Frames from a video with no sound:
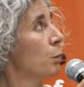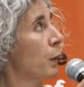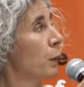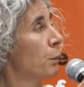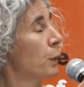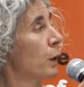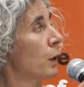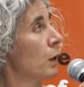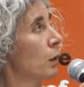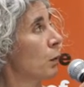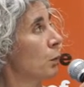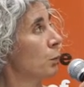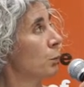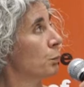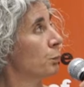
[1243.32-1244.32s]

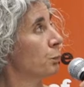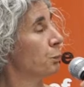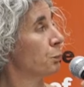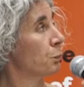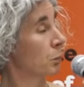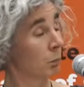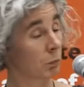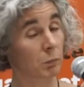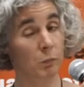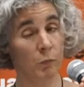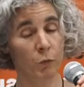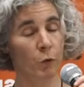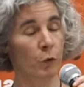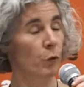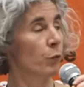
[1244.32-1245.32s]

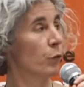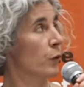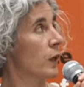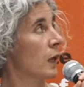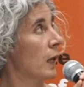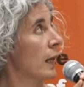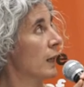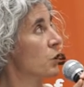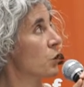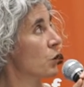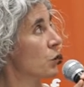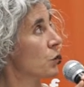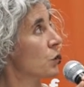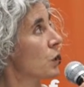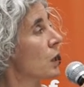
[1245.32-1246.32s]
for the
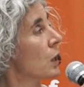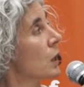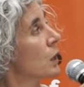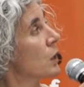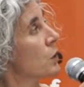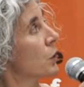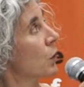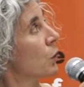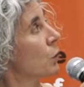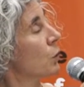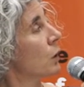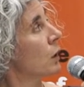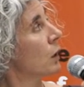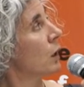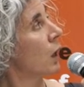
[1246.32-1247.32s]
elections.
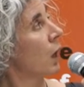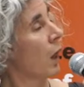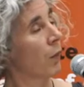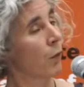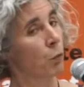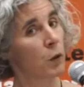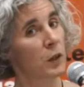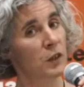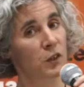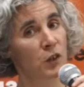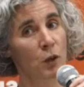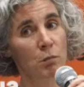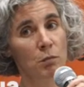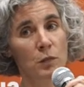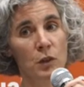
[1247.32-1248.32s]
So there was
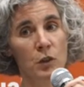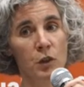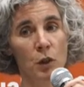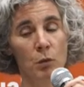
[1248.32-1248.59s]
some